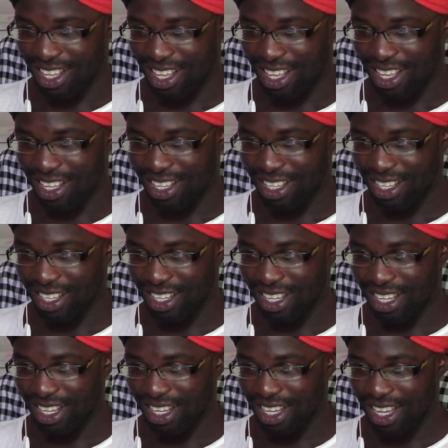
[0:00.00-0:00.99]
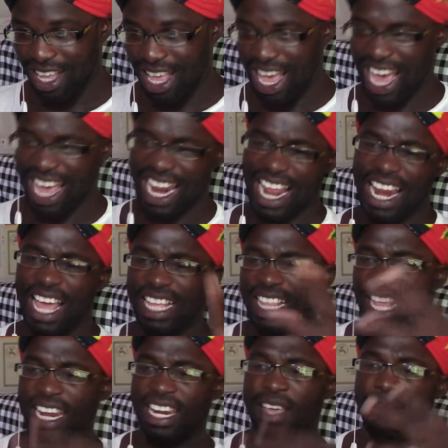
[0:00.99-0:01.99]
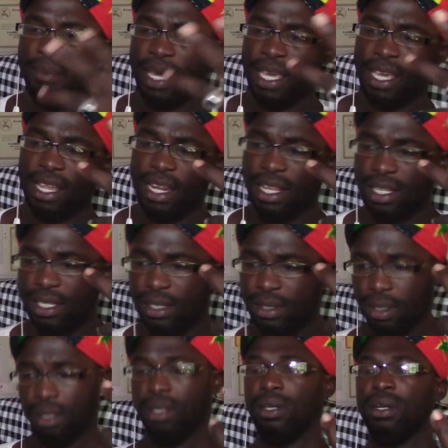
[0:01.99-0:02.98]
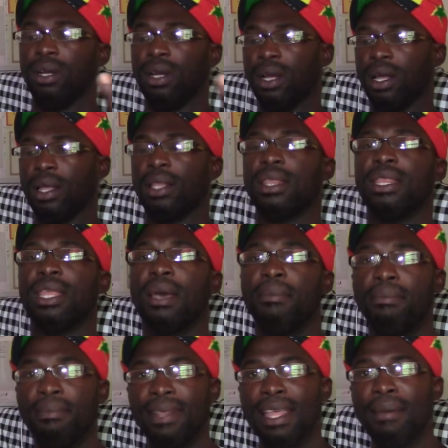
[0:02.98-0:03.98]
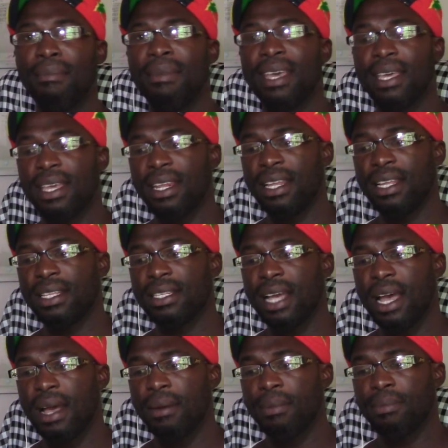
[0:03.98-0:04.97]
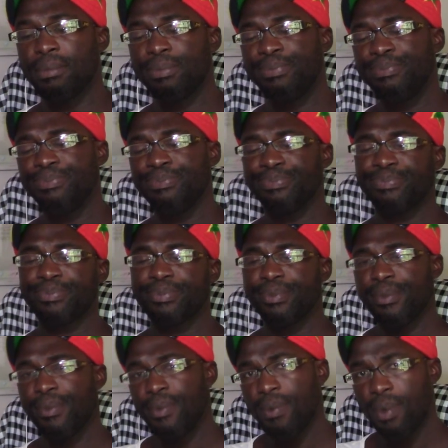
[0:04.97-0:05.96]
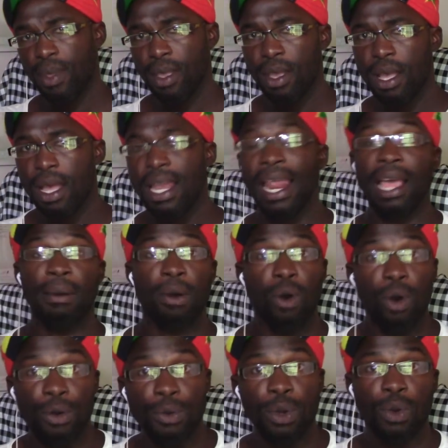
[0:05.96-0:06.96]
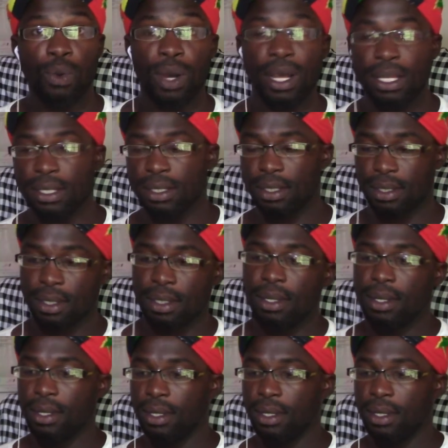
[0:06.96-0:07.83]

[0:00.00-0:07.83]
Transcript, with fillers: Actually, if somebody does And I like that they're making it. They're, they're making it um like on request.